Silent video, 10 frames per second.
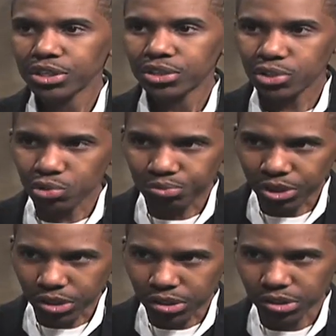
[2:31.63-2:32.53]

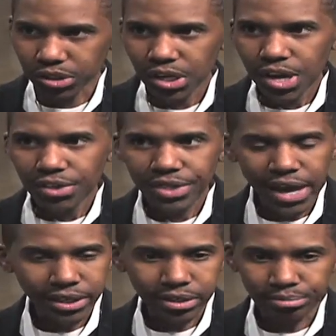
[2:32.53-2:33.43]
tumors
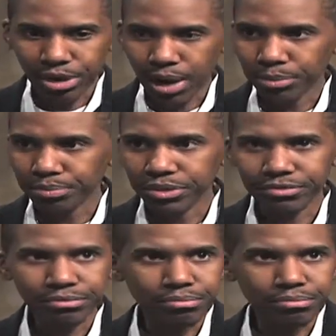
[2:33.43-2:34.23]
that can pop up in